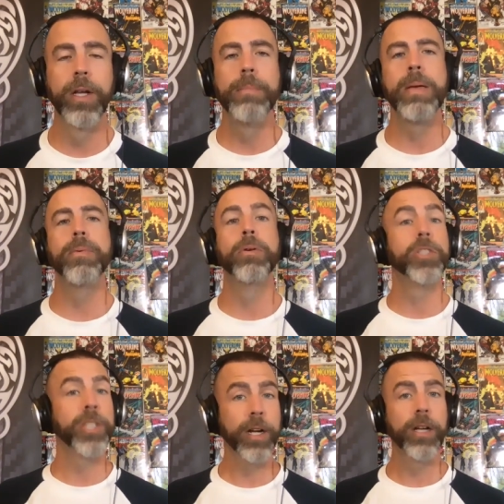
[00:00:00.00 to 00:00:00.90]
people who
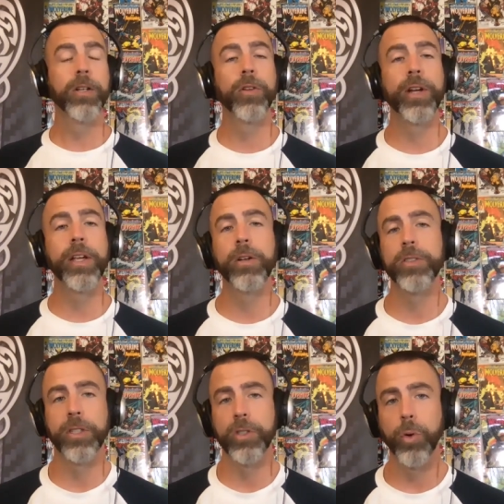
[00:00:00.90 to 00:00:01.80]
check their egos
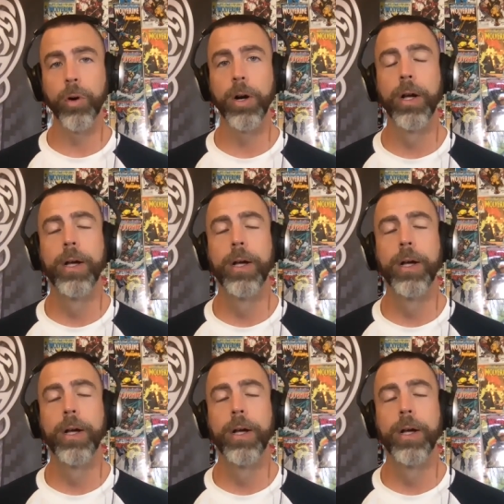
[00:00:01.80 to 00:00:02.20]
at the door